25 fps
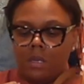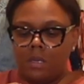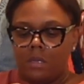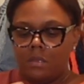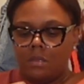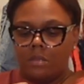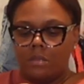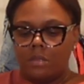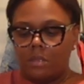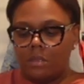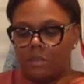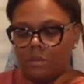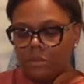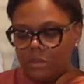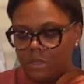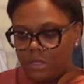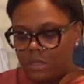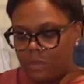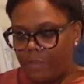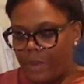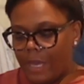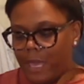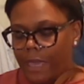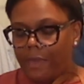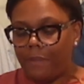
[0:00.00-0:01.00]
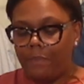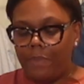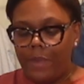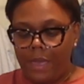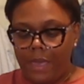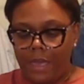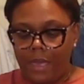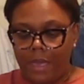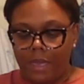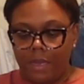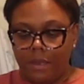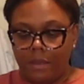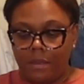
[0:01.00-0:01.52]
You know, it's a
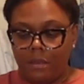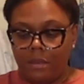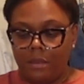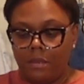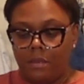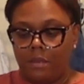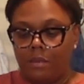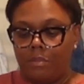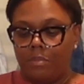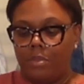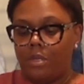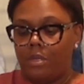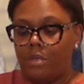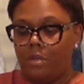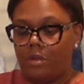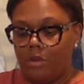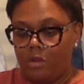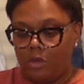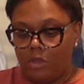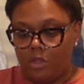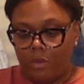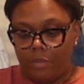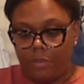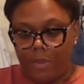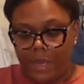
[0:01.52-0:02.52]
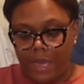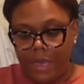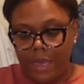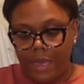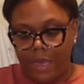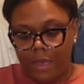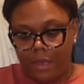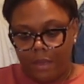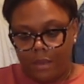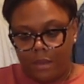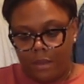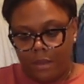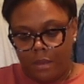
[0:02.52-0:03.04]
backpack, put it on your
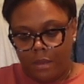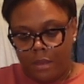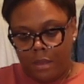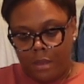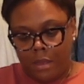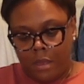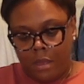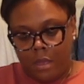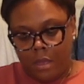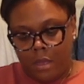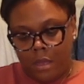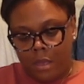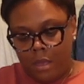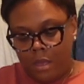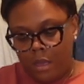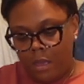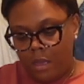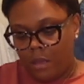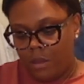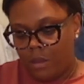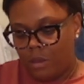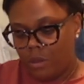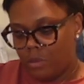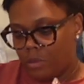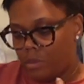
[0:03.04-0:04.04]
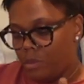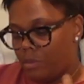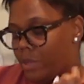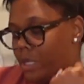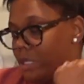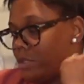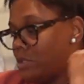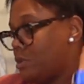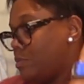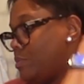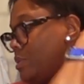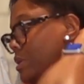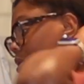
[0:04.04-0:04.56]
back, and going on
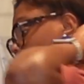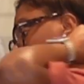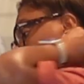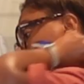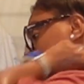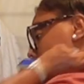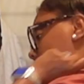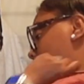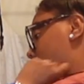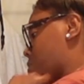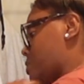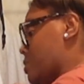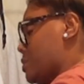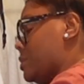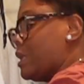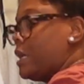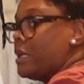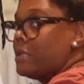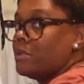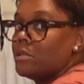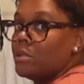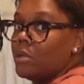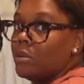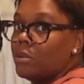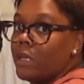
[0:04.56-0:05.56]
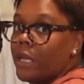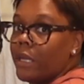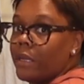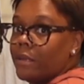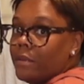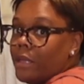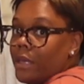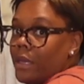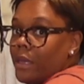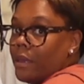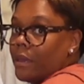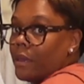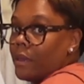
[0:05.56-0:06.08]
about your business. Like, so like
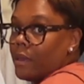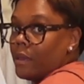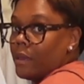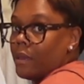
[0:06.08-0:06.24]
that.